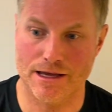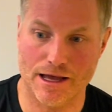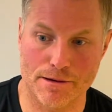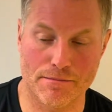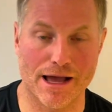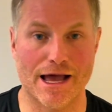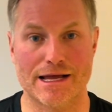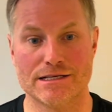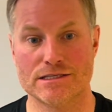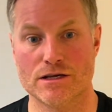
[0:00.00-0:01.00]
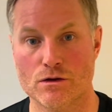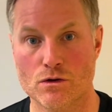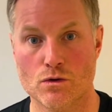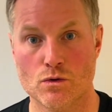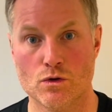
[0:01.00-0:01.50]
And
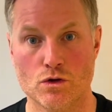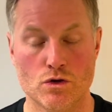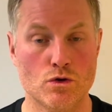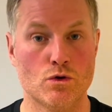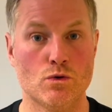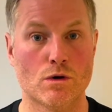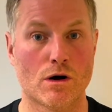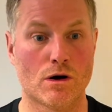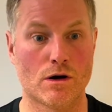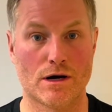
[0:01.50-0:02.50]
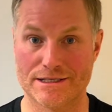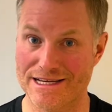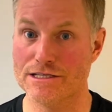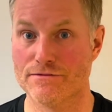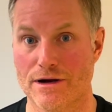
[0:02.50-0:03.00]
you are
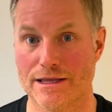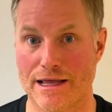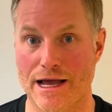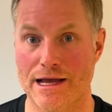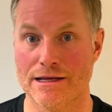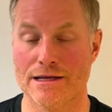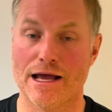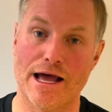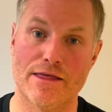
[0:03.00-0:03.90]
identifying that,